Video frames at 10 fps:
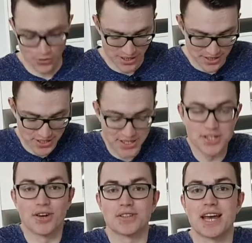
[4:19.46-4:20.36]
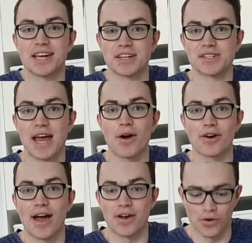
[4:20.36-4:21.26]
Cook insisted on taking
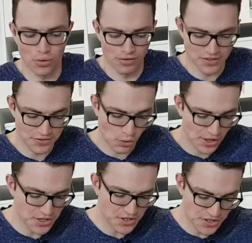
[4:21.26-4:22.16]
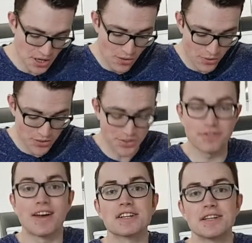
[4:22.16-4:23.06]
sauerkraut on all of his voyages, which was
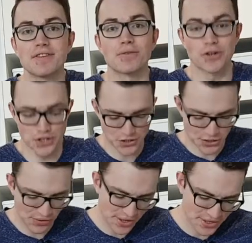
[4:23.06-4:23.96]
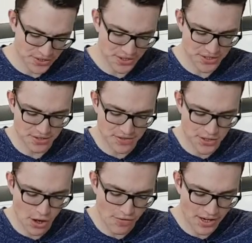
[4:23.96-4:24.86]
effective in reducing the incidence of
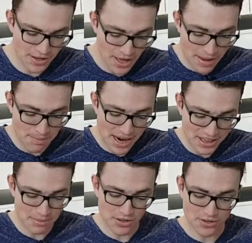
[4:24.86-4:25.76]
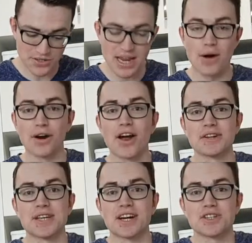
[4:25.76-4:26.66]
scurvy, mainly because
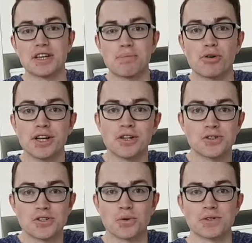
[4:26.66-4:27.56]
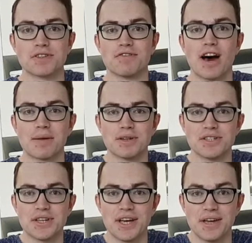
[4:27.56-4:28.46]
sauerkraut's actually a pretty good source of vitamin
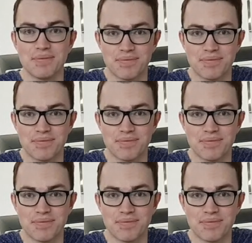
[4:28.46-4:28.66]
C.